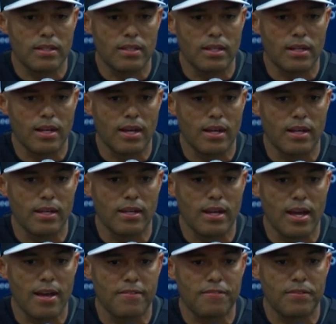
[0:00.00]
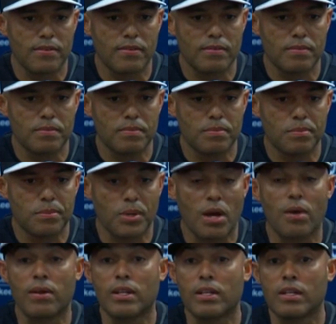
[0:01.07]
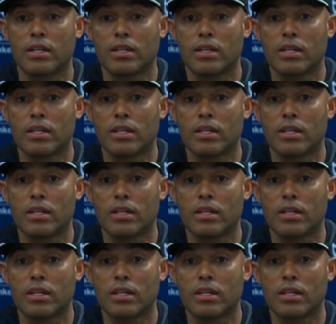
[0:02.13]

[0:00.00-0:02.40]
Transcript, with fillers: that I have proudly